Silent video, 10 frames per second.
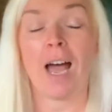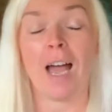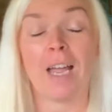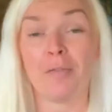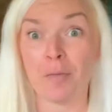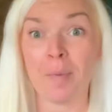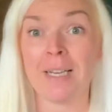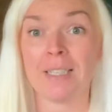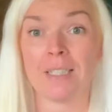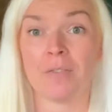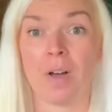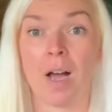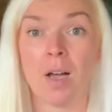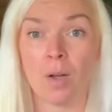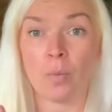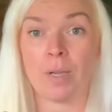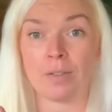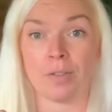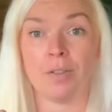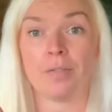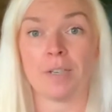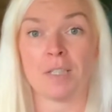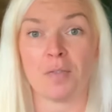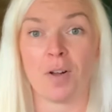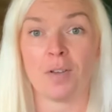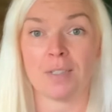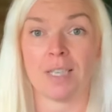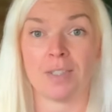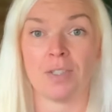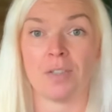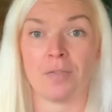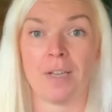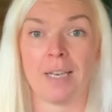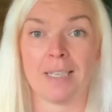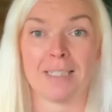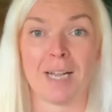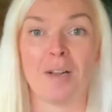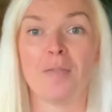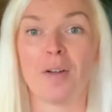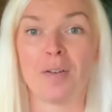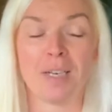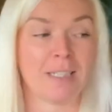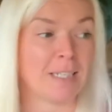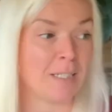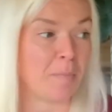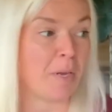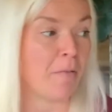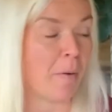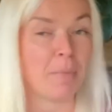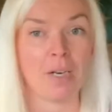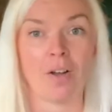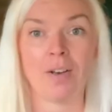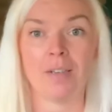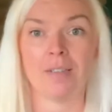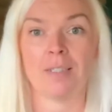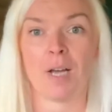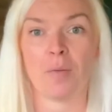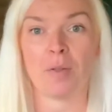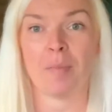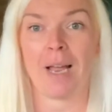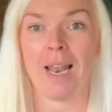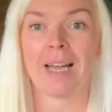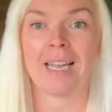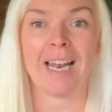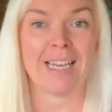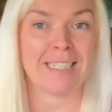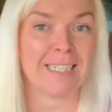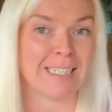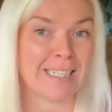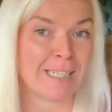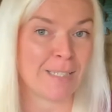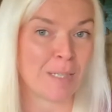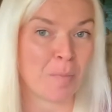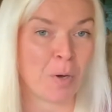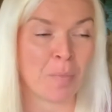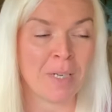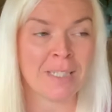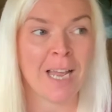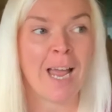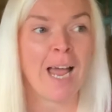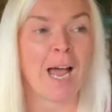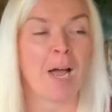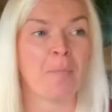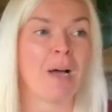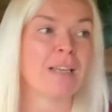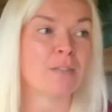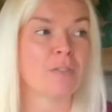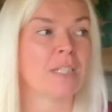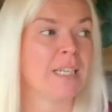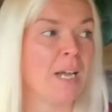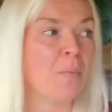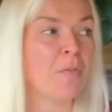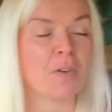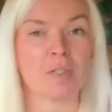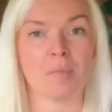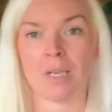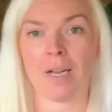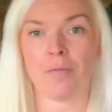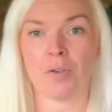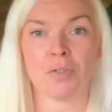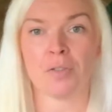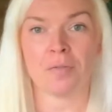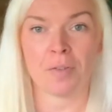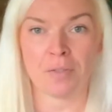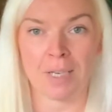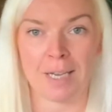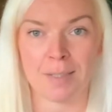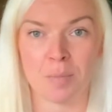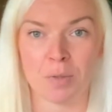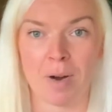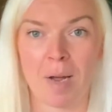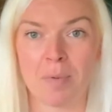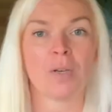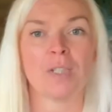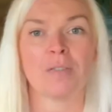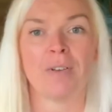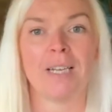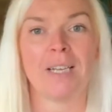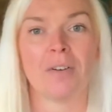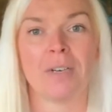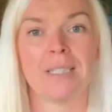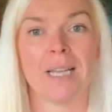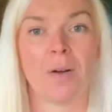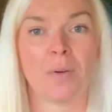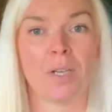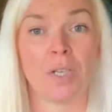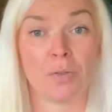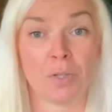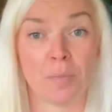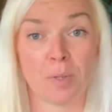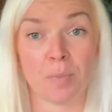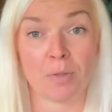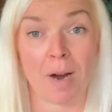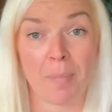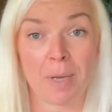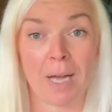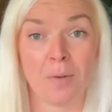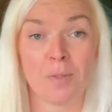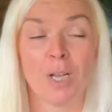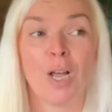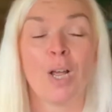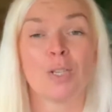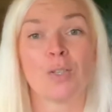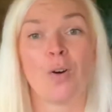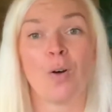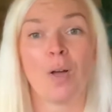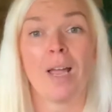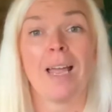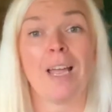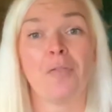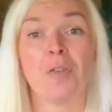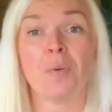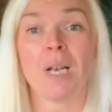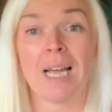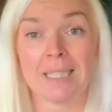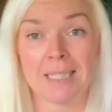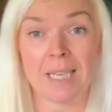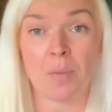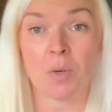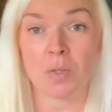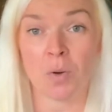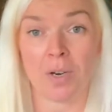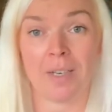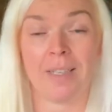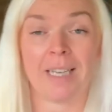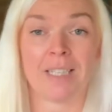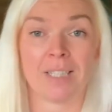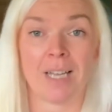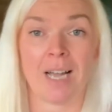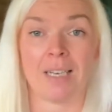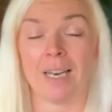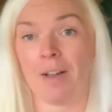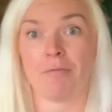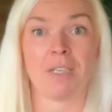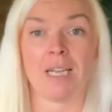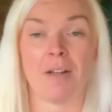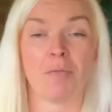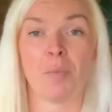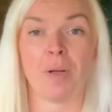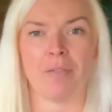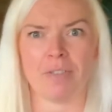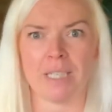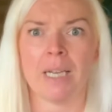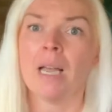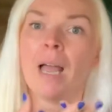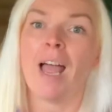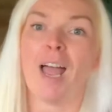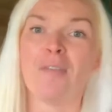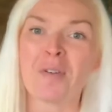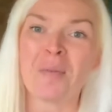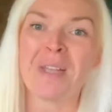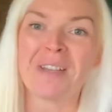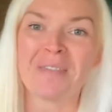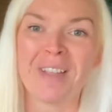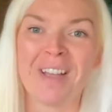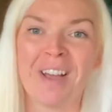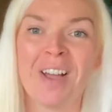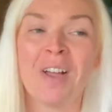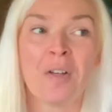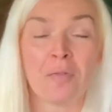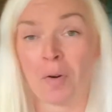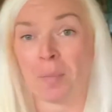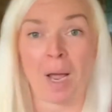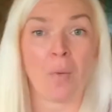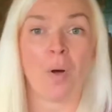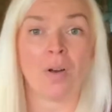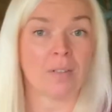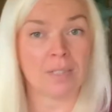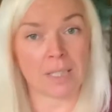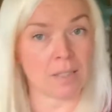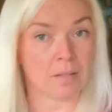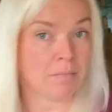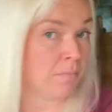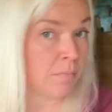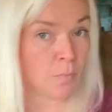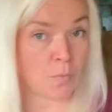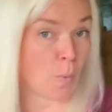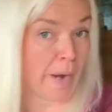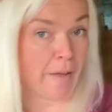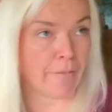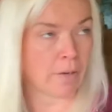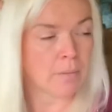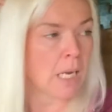if you've made it this far, well done, first of all, because that's just a feat in itself, listening to me rambling on and with my lacking editing skills at the moment. As of today, we've got something like 459 subscribers, going to really increase our YouTube subscriber count. So if you would like to see what's going on in the kitchen garden every day, every week of the year, from now on until whenever,